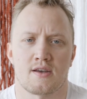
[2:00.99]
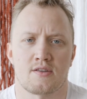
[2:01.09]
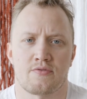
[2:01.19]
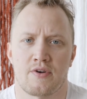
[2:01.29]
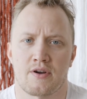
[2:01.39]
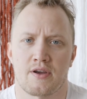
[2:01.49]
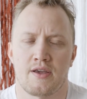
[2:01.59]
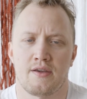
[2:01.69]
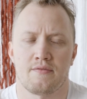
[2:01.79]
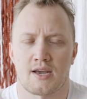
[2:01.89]
It's
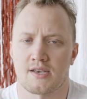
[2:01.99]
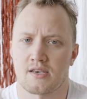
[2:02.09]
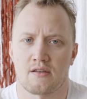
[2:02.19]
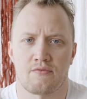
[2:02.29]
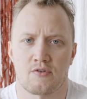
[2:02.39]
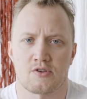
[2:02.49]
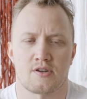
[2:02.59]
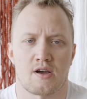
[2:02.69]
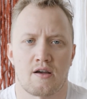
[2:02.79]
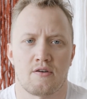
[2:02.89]
very, like I said,
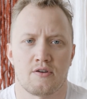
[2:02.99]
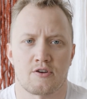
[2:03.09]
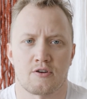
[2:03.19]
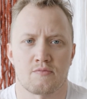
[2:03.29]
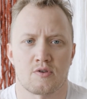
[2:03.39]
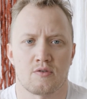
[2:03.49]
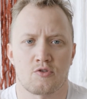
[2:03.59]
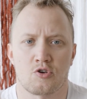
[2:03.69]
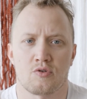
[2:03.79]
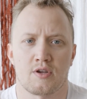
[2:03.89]
versatile in terms of
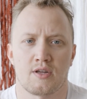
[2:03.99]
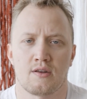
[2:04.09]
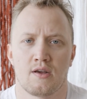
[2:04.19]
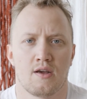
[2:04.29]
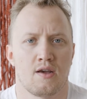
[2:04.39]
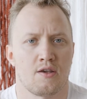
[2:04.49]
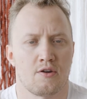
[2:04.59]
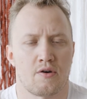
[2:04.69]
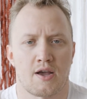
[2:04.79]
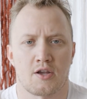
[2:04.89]
shooting.
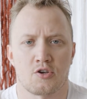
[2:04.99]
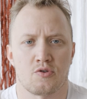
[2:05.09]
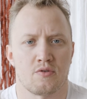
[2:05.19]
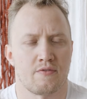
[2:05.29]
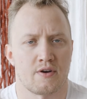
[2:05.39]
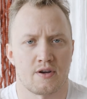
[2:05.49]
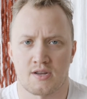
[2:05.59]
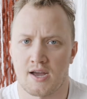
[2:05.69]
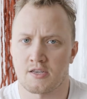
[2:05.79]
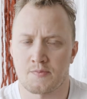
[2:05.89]
I can shoot in a very
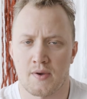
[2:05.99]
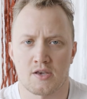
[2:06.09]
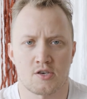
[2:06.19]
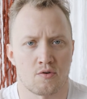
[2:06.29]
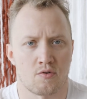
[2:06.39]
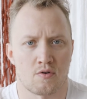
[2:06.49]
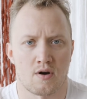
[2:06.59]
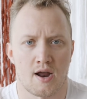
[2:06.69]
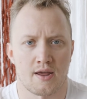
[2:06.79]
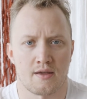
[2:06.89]
tight space,
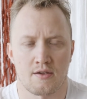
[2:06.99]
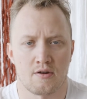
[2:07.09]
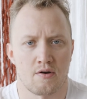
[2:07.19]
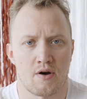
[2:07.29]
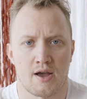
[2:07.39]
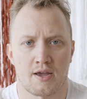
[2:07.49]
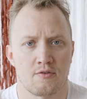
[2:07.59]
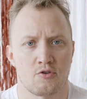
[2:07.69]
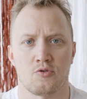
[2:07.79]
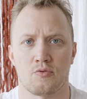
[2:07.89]
or I
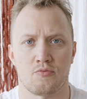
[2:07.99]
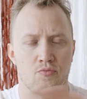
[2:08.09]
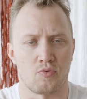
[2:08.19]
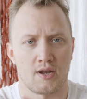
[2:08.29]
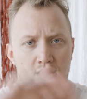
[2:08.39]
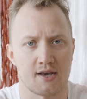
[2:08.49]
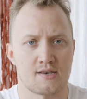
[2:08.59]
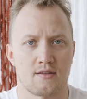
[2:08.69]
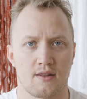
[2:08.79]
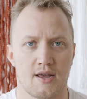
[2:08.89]
can do a really
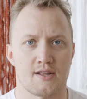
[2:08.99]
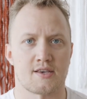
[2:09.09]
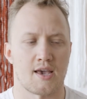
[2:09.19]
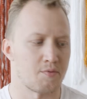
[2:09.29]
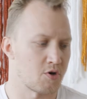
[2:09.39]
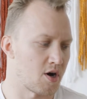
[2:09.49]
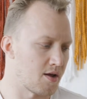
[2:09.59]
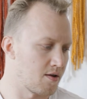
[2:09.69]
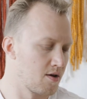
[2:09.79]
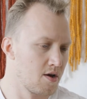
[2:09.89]
nice landscape
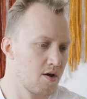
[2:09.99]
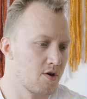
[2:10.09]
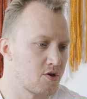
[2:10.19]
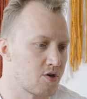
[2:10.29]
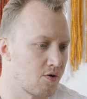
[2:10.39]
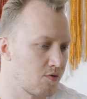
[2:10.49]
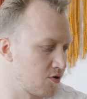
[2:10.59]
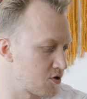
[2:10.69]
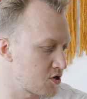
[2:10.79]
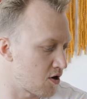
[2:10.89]
shot. So
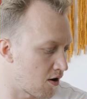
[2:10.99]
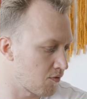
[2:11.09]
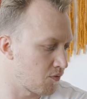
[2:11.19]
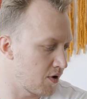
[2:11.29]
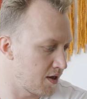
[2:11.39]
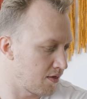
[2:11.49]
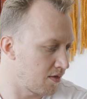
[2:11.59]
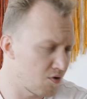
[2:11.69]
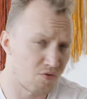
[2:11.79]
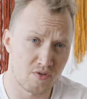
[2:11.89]
to start with,
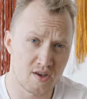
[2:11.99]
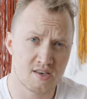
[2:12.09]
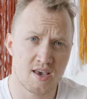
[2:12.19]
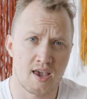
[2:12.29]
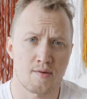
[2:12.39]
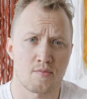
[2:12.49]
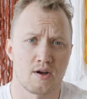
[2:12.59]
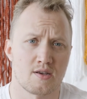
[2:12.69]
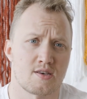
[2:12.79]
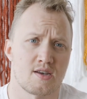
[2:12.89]
for this
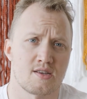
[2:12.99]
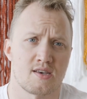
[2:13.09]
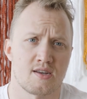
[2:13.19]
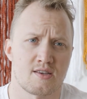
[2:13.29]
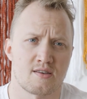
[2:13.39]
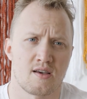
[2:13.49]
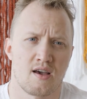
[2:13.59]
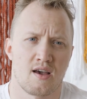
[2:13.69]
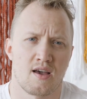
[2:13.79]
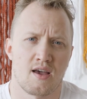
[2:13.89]
camera, since
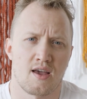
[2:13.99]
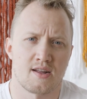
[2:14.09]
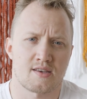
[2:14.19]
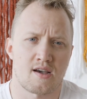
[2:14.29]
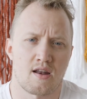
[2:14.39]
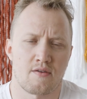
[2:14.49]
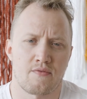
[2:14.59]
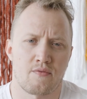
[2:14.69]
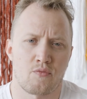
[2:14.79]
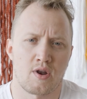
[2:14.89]
it's kind of,
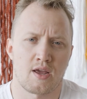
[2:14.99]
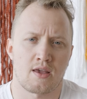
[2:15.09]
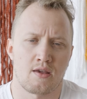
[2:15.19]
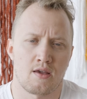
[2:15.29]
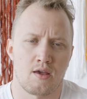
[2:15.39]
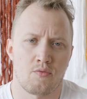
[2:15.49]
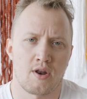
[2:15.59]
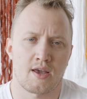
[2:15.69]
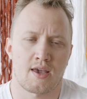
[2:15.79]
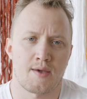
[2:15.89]

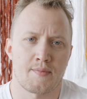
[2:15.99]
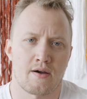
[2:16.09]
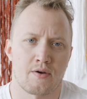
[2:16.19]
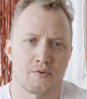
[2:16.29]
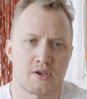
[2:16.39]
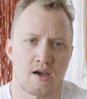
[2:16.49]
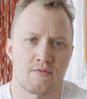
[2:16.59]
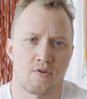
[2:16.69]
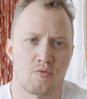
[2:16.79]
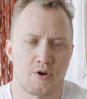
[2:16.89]
when it came out, it was kind
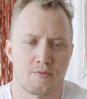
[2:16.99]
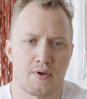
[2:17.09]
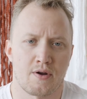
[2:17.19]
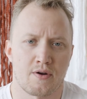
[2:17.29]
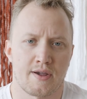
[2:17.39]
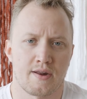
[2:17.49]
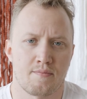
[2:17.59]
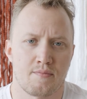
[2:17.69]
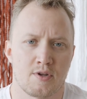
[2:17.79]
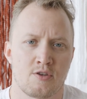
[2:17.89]
of in a weird
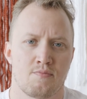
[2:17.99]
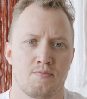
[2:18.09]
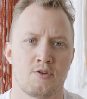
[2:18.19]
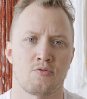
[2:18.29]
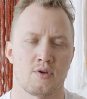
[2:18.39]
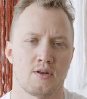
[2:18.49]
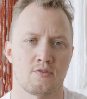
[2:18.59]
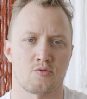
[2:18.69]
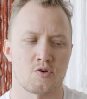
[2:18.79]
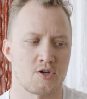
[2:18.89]
period
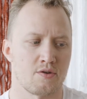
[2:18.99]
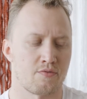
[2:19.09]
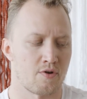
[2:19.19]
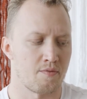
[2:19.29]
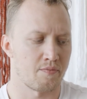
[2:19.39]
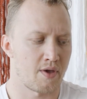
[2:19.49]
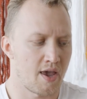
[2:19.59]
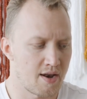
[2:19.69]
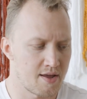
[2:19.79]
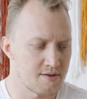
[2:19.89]
between switching from
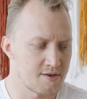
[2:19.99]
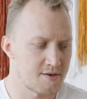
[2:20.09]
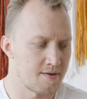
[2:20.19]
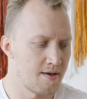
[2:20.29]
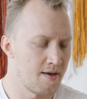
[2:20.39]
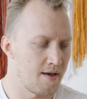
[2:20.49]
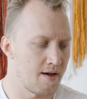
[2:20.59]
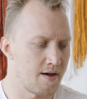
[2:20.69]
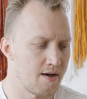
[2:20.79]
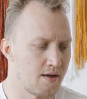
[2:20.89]
Canon's
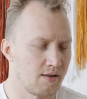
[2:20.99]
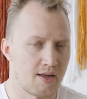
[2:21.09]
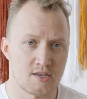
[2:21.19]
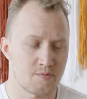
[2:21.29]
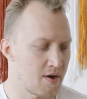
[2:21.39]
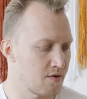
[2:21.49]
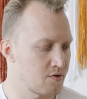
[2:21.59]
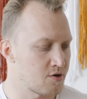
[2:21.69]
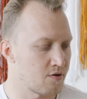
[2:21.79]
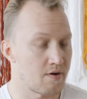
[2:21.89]
lens
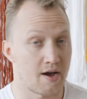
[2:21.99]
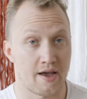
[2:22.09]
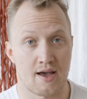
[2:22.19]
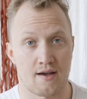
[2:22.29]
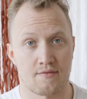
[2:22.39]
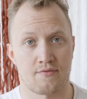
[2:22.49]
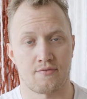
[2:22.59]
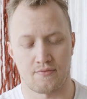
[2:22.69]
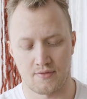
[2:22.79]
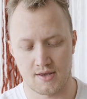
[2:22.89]
mounts. So I have
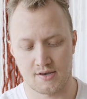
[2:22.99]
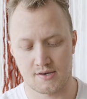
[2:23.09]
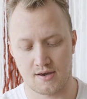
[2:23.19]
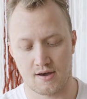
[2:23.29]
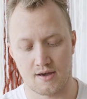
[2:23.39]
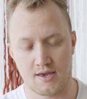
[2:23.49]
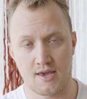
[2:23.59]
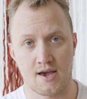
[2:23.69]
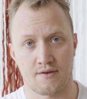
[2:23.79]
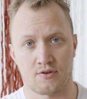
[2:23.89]
this
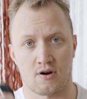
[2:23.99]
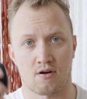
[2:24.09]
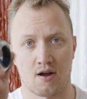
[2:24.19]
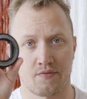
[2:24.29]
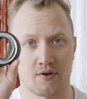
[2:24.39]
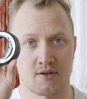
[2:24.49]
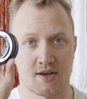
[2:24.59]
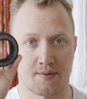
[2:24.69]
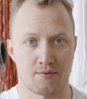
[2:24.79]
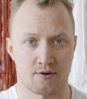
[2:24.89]
EF to RF
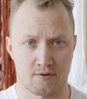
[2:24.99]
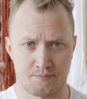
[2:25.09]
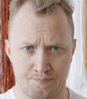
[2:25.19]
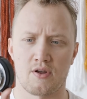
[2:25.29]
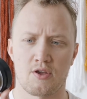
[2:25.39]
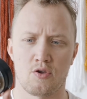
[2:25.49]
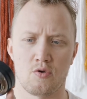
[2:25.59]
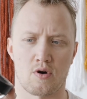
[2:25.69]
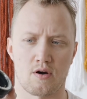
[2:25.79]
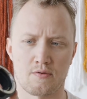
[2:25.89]
adapter, if any of
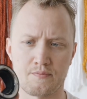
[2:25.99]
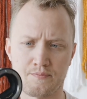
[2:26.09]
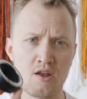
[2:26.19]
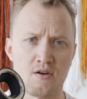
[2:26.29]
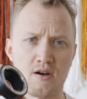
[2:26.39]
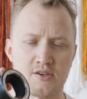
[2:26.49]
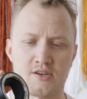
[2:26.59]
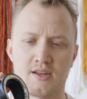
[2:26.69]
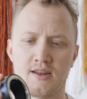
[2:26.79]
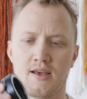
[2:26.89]
you are
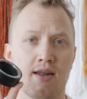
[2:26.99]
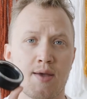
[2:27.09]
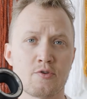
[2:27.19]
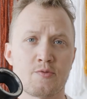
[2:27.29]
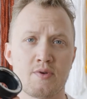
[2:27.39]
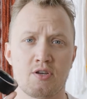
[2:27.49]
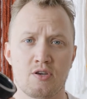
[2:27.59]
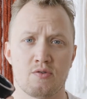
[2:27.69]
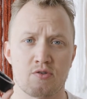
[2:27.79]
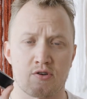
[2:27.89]
interested. It enables me to
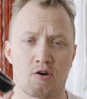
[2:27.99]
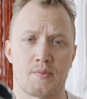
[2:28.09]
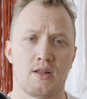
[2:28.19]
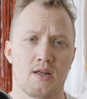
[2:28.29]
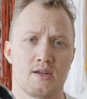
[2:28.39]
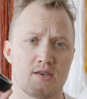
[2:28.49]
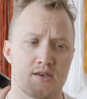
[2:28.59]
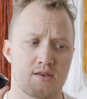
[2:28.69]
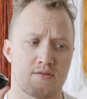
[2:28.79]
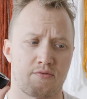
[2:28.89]
use all my
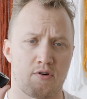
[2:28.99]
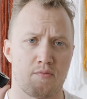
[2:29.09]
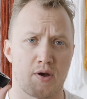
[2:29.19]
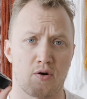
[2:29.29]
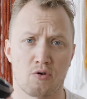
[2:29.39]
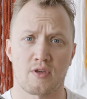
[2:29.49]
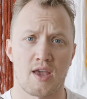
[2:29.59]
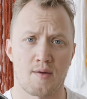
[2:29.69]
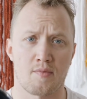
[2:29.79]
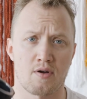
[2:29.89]
lenses from my old
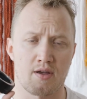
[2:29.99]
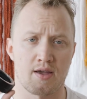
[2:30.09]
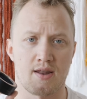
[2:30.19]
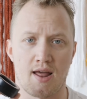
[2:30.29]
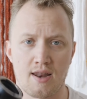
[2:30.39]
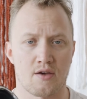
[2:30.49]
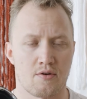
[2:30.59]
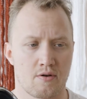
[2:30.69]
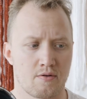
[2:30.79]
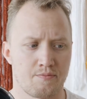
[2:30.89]
camera and any
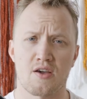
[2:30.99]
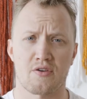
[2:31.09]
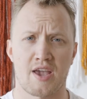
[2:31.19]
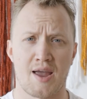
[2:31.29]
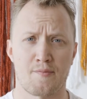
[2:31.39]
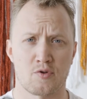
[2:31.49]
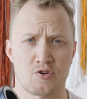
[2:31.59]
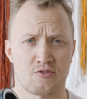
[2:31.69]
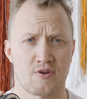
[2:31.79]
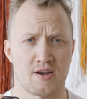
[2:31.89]
other camera,
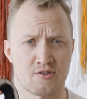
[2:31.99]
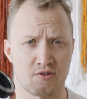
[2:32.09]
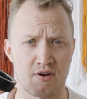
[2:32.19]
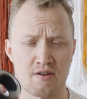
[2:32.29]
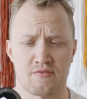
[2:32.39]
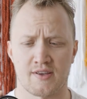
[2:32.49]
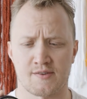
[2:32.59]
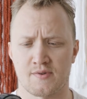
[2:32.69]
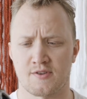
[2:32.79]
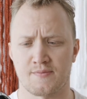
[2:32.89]
which is great. It's a great investment.